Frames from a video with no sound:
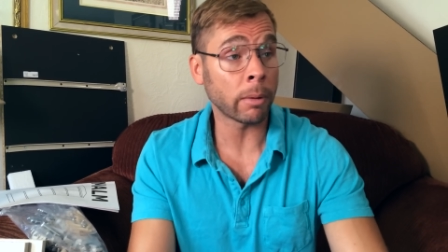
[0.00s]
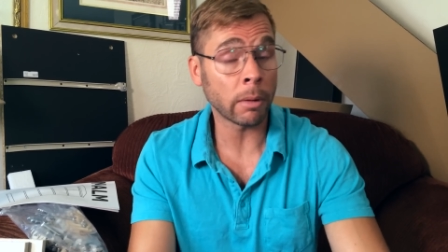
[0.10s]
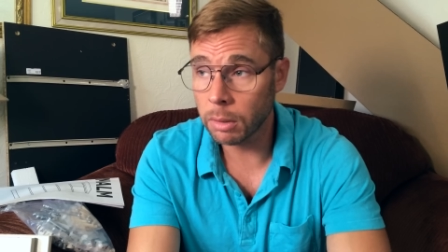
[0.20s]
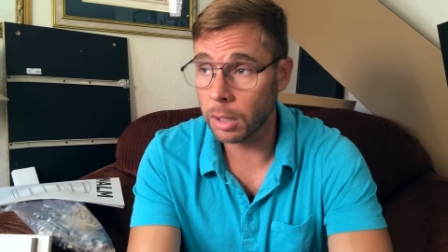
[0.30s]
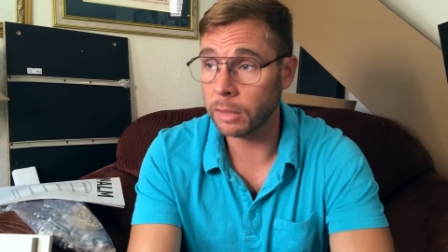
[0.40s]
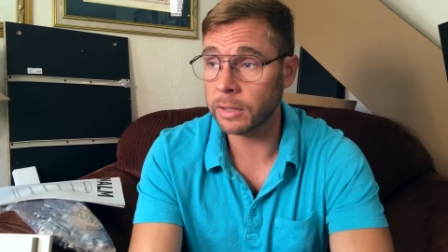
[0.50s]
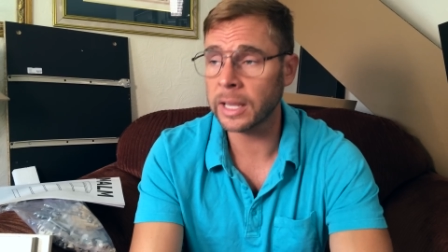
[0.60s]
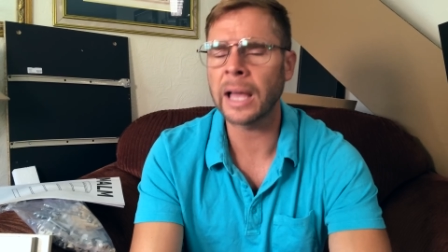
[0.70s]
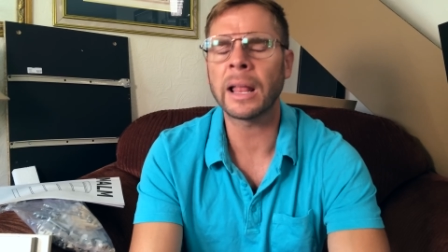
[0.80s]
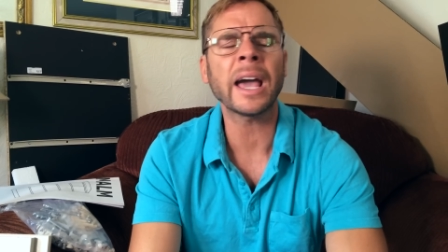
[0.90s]
Jeez, that
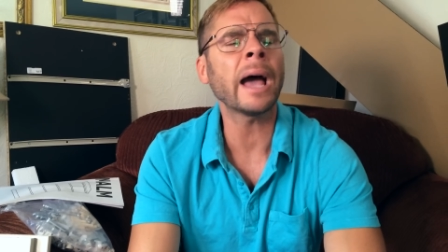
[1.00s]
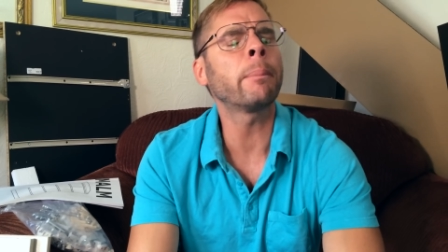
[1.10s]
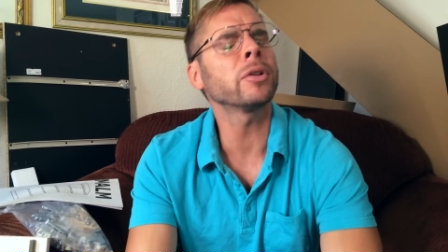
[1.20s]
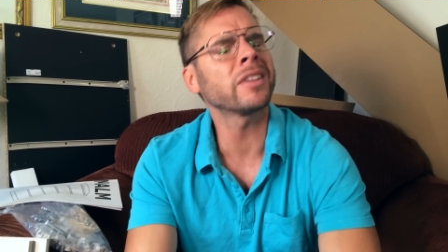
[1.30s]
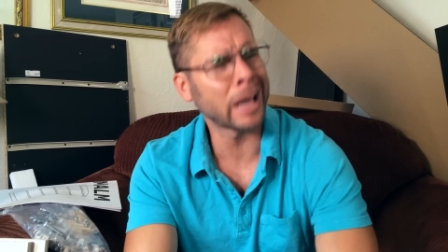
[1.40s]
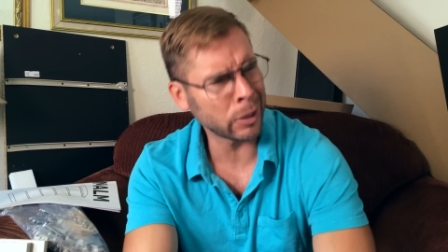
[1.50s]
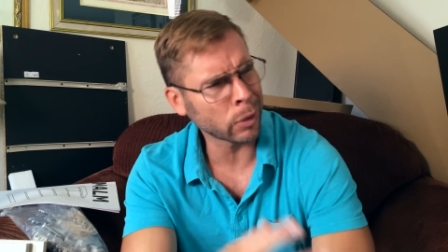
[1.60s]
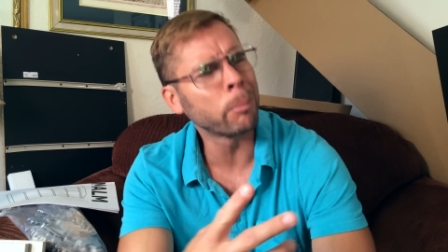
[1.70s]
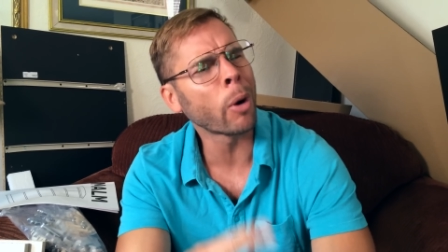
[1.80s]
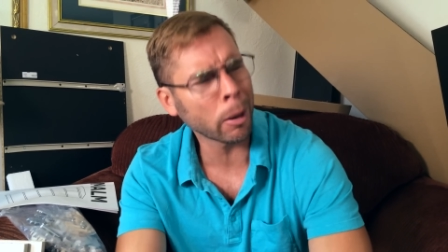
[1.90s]
guy, that guy put together
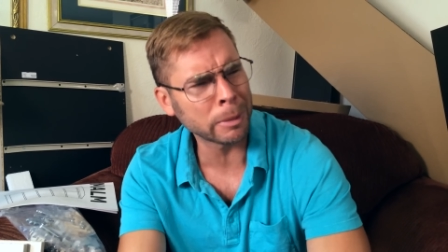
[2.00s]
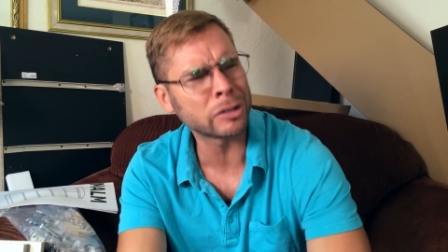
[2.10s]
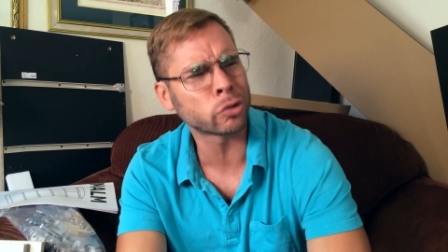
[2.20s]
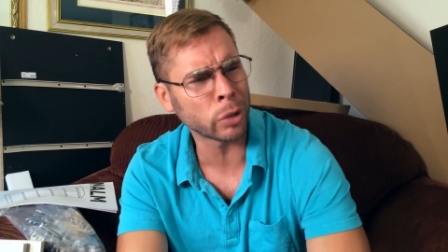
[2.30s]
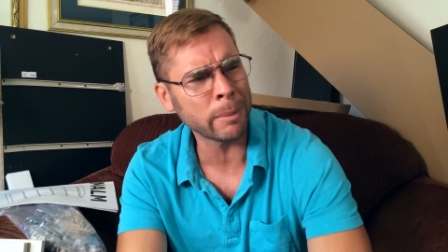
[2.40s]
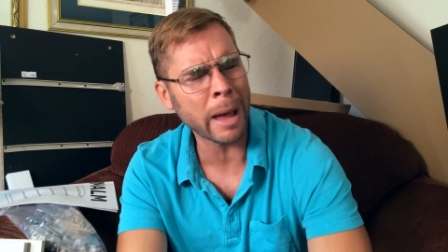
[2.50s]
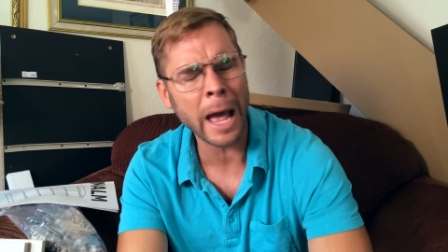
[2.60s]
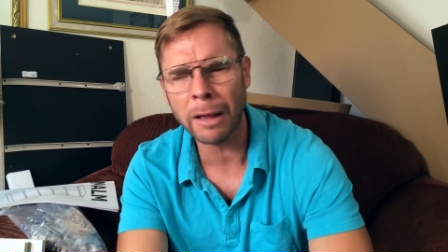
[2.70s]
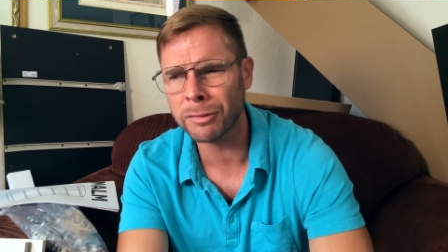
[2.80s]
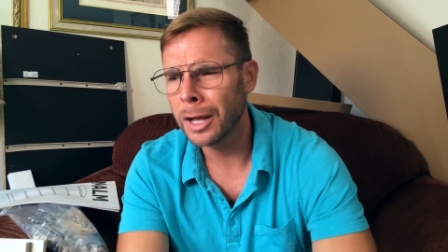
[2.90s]
a Barbie's dream
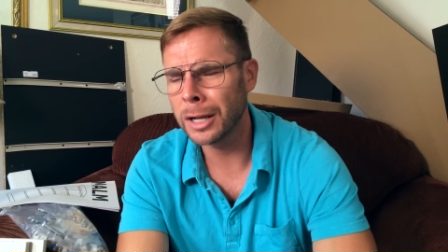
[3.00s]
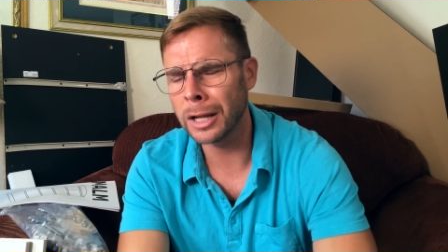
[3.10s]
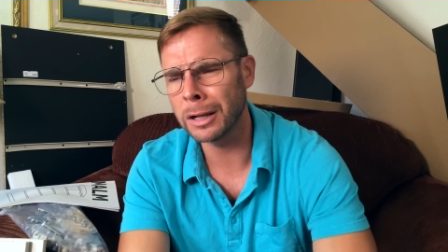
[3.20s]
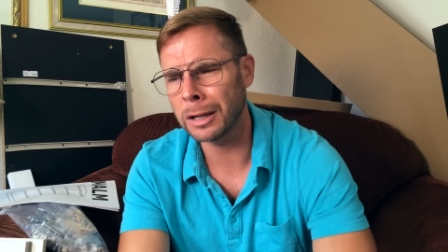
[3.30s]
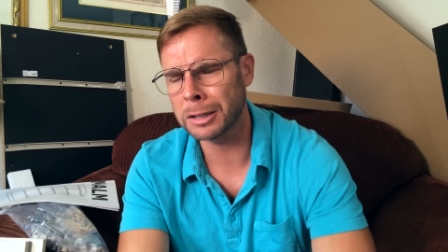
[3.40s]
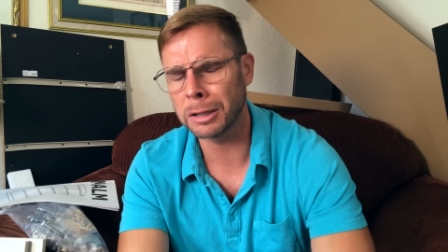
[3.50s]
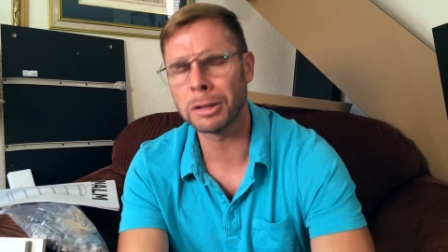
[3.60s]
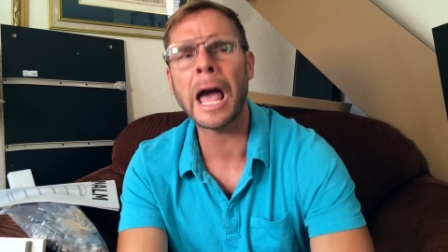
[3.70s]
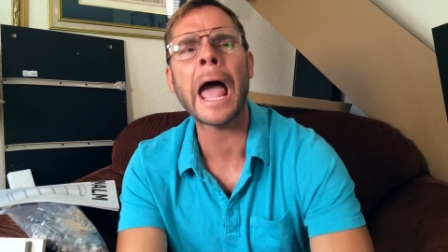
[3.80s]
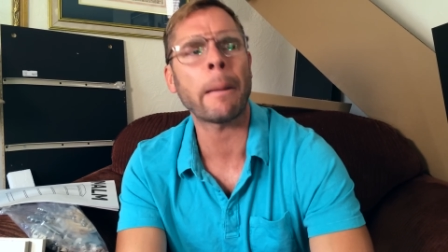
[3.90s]
house and it, and it
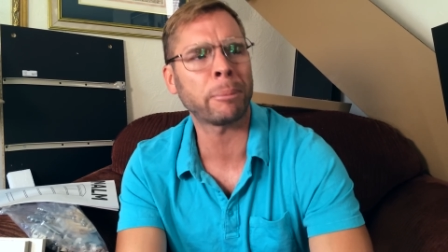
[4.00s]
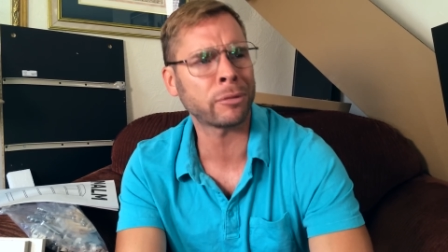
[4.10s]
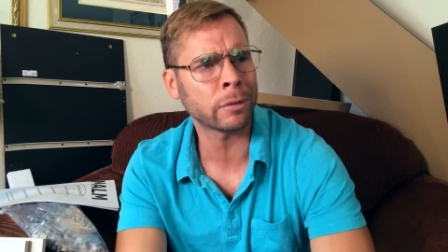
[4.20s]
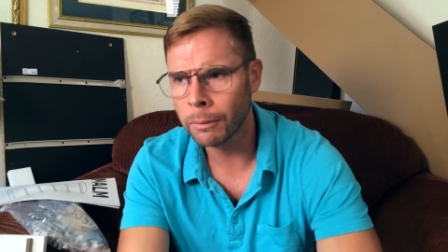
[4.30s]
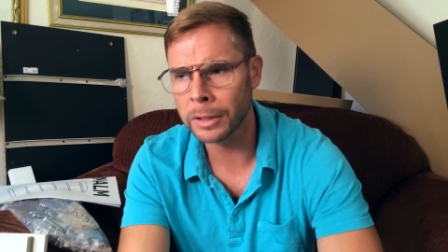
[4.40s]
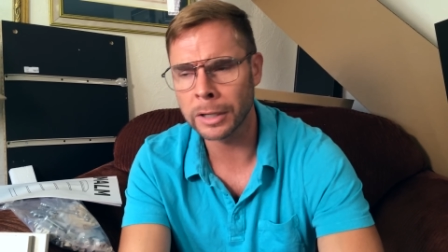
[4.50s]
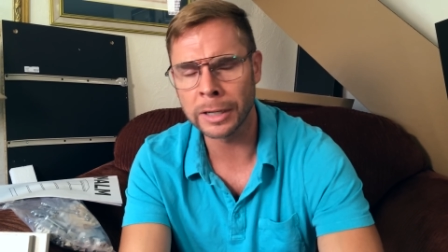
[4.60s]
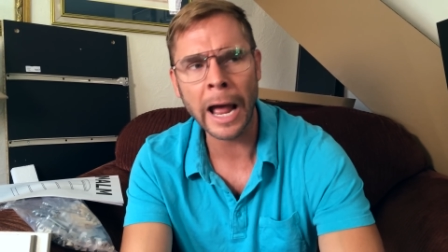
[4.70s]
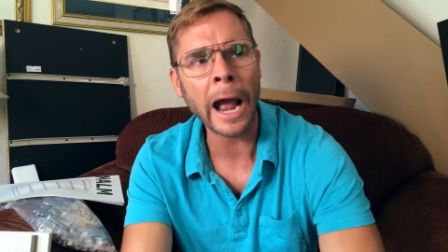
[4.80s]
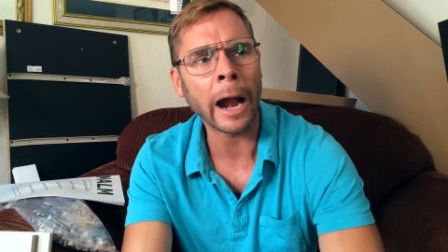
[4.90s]
collapsed within an
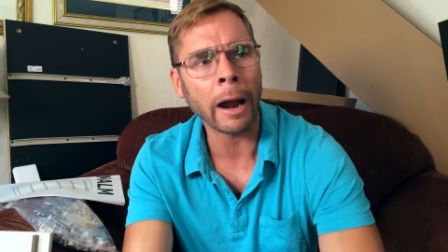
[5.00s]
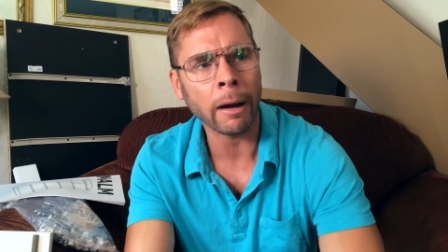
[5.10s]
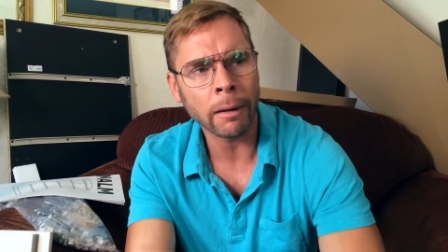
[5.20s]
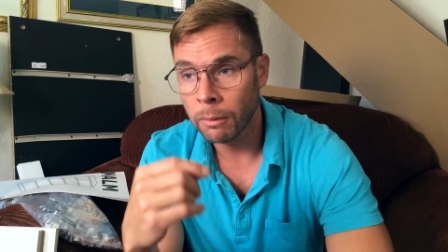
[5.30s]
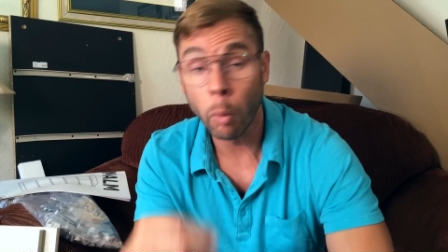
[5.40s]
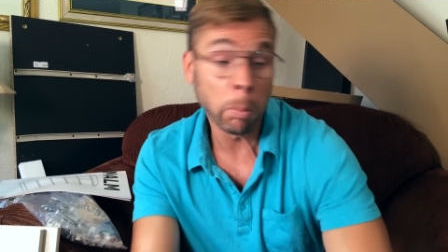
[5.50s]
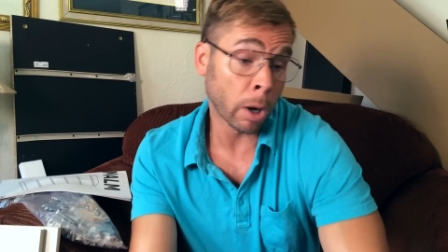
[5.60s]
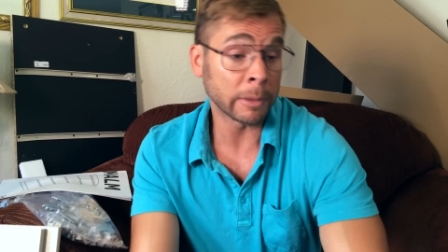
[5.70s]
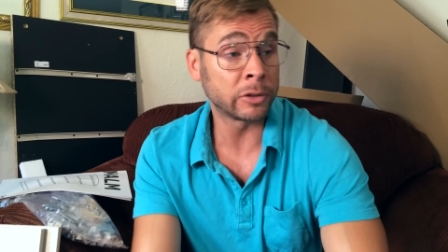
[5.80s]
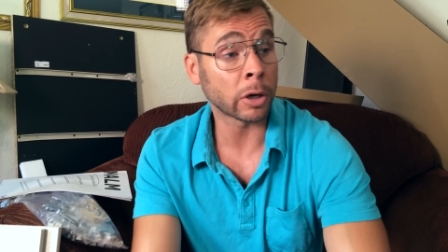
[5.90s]
hour. Old
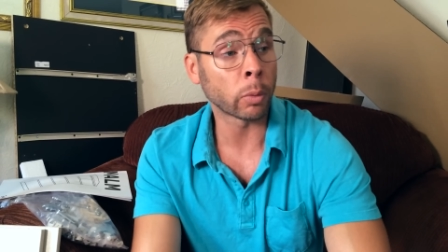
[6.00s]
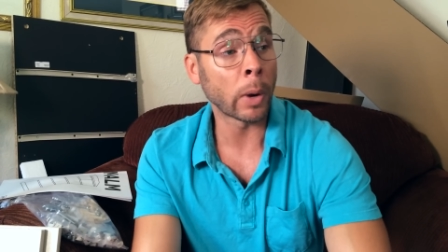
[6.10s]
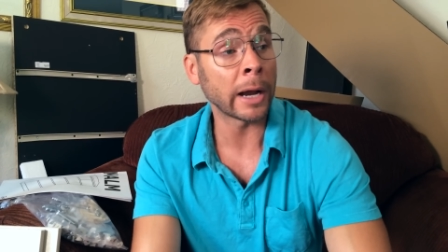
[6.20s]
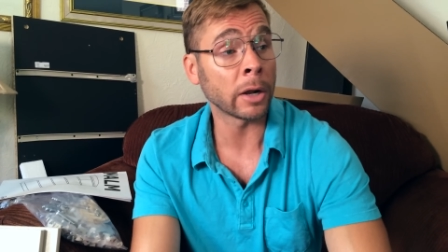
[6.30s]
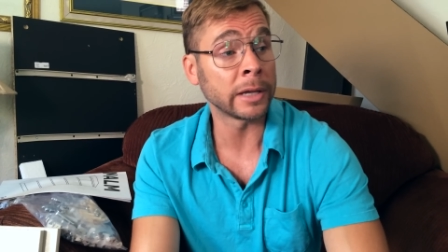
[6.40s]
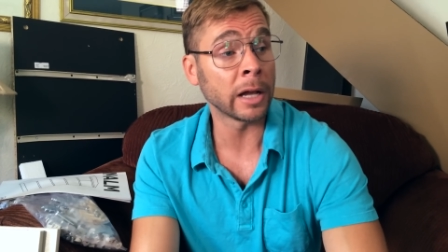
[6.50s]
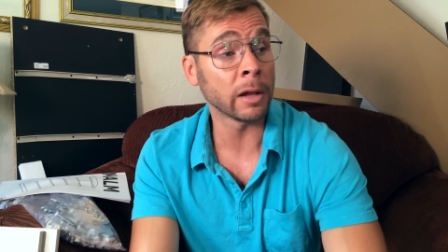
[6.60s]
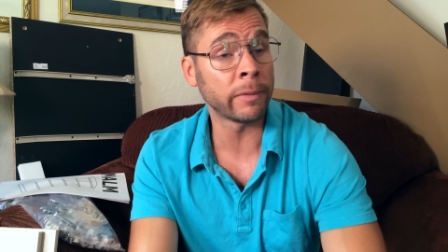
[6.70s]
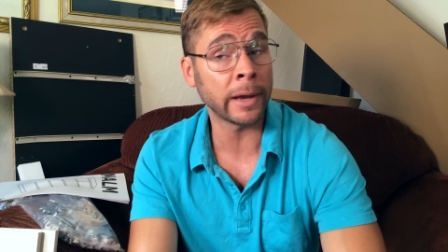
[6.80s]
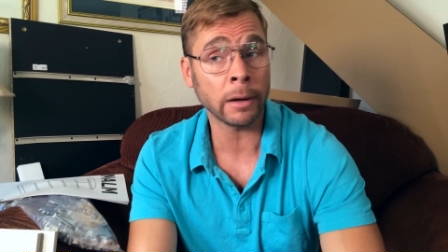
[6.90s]
Barbie took a ride on the
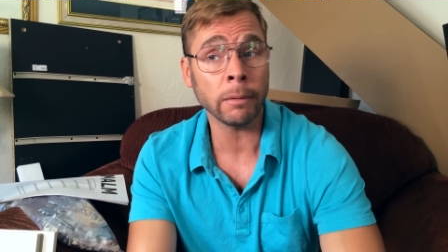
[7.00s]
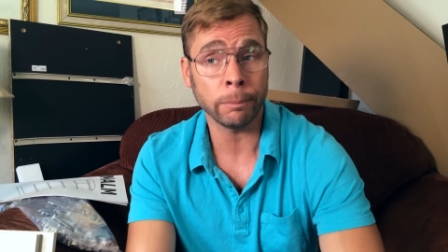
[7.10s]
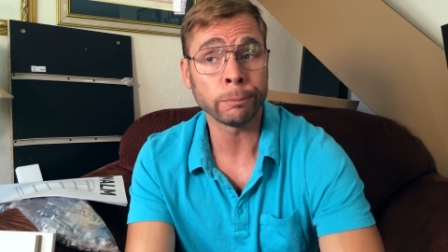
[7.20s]
elevator,